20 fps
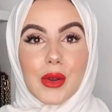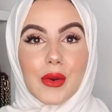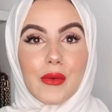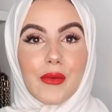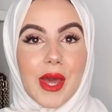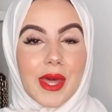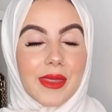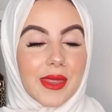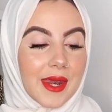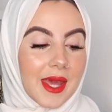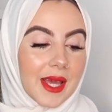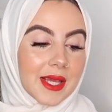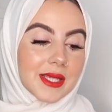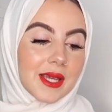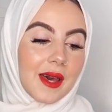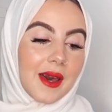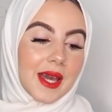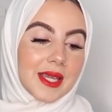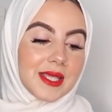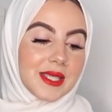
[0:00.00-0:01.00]
Right, the next
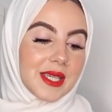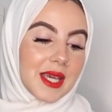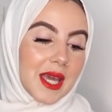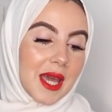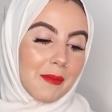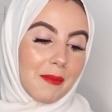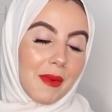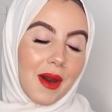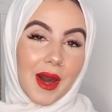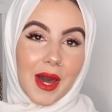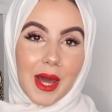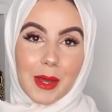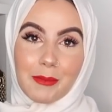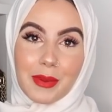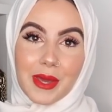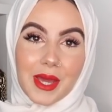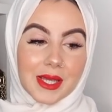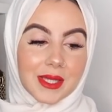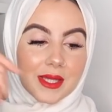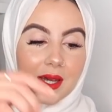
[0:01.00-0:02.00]
item I
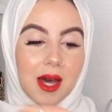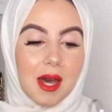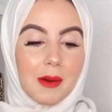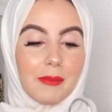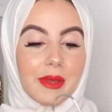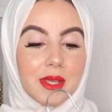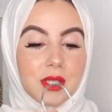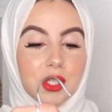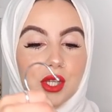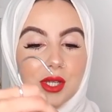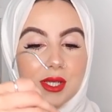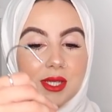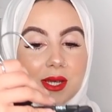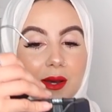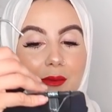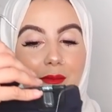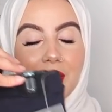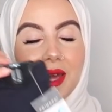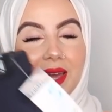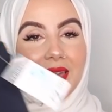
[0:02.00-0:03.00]
picked up is just
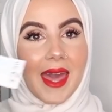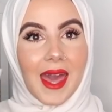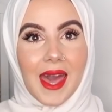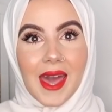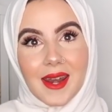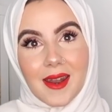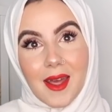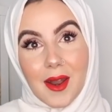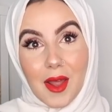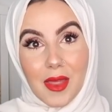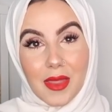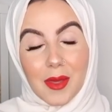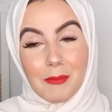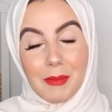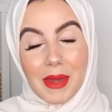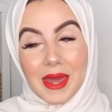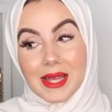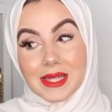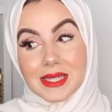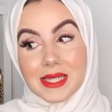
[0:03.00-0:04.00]
some, again, another
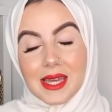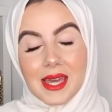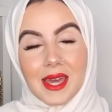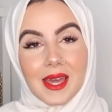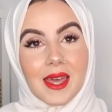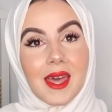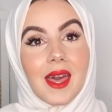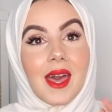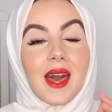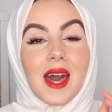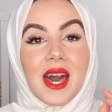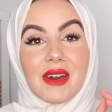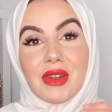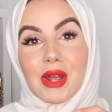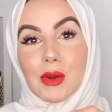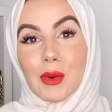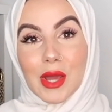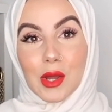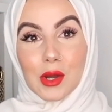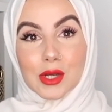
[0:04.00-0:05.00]
basic. I feel
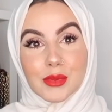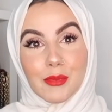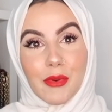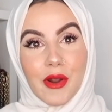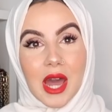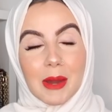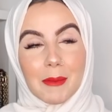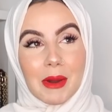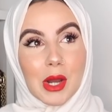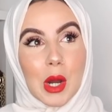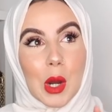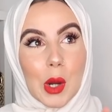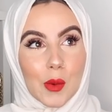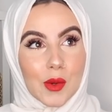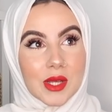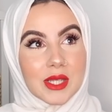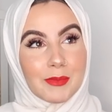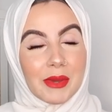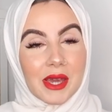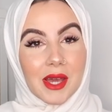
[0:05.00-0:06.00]
like when I to Primark, I
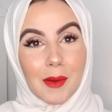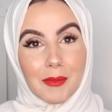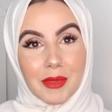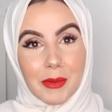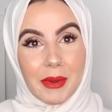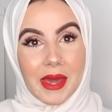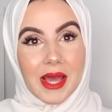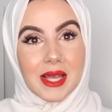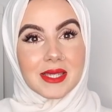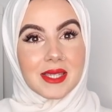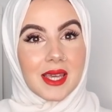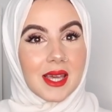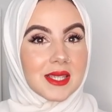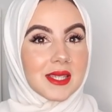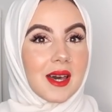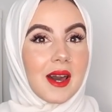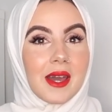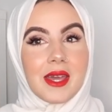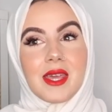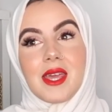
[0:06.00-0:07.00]
always pick up the basics,
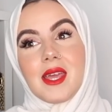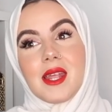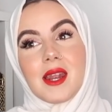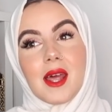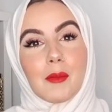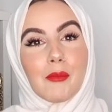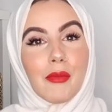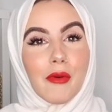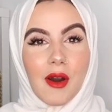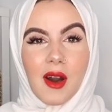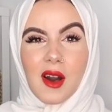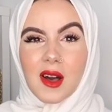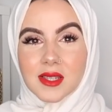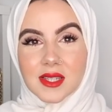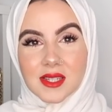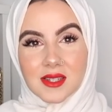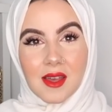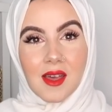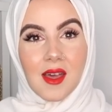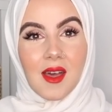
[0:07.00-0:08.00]
i.e. like
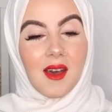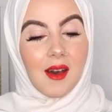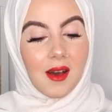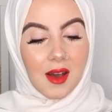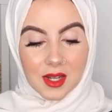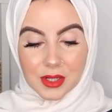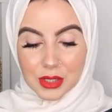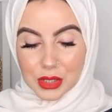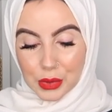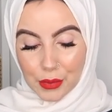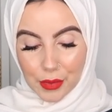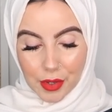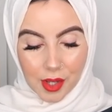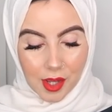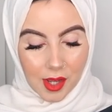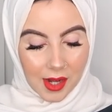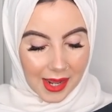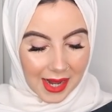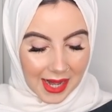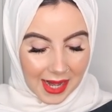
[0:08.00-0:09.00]
bras,
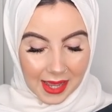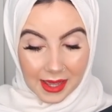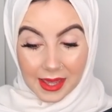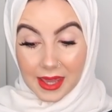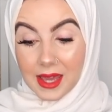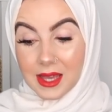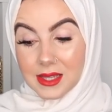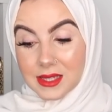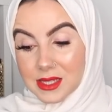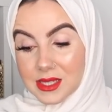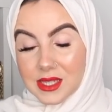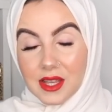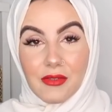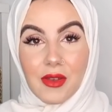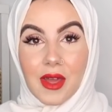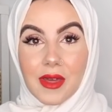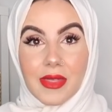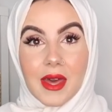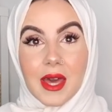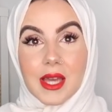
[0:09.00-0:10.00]
underwear, like leggings and stuff
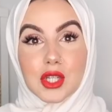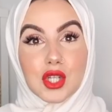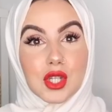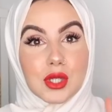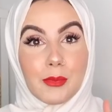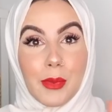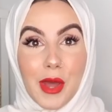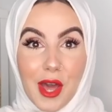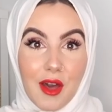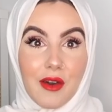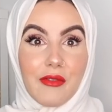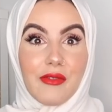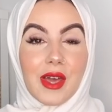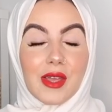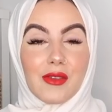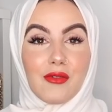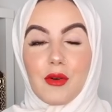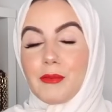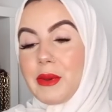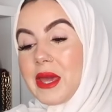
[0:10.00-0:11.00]
like that. It's just
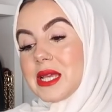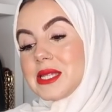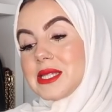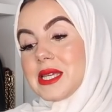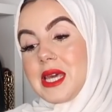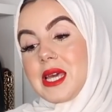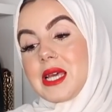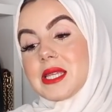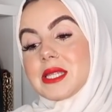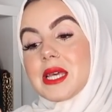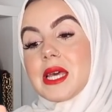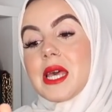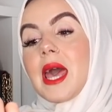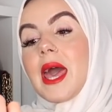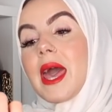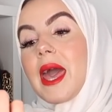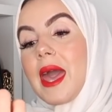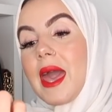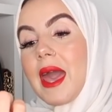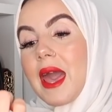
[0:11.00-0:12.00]
perfect for basics.
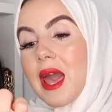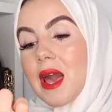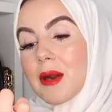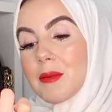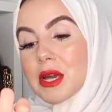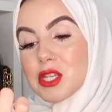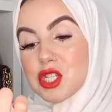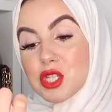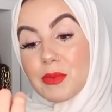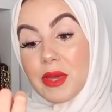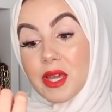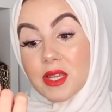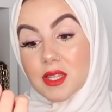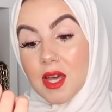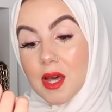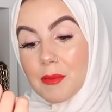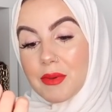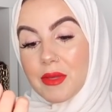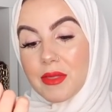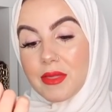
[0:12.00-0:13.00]
I just picked
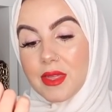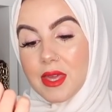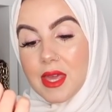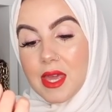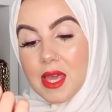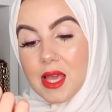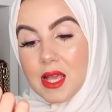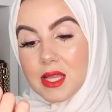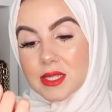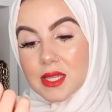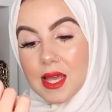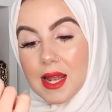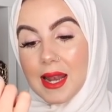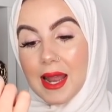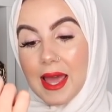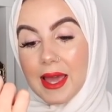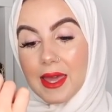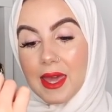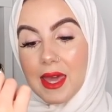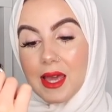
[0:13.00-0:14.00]
up these
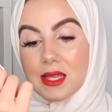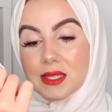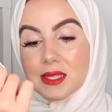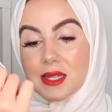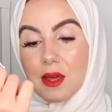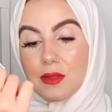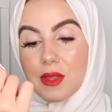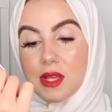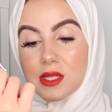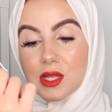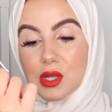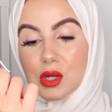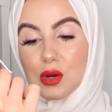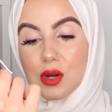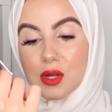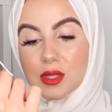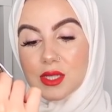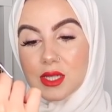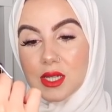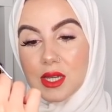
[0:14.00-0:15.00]
leggings. Now these are
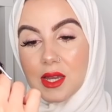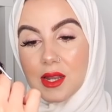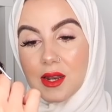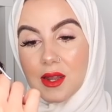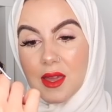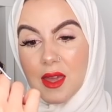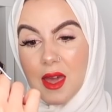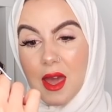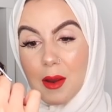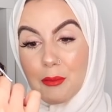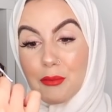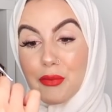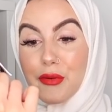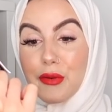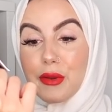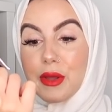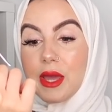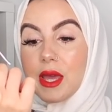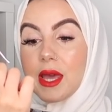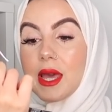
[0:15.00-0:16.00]
cotton
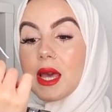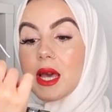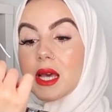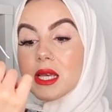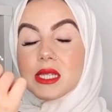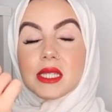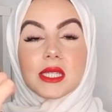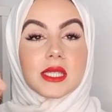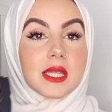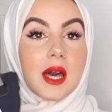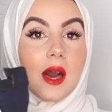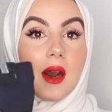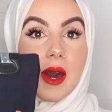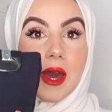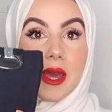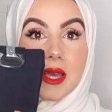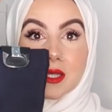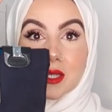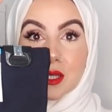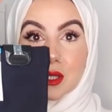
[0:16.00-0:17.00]
capri,
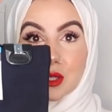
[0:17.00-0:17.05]
size